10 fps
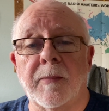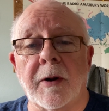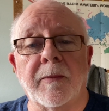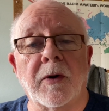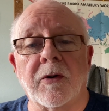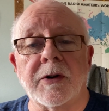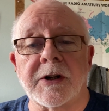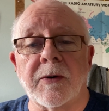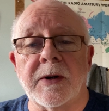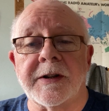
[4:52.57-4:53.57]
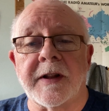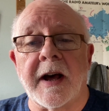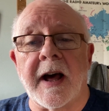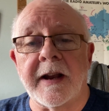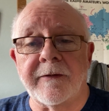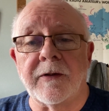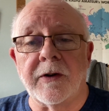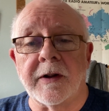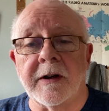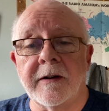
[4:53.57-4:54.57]
but I'm not going to go into that any
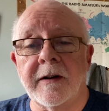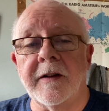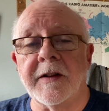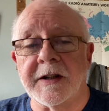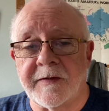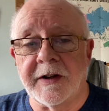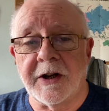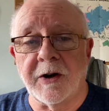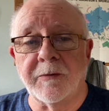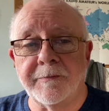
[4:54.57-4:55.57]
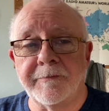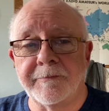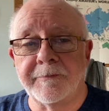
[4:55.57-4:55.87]
further in this video.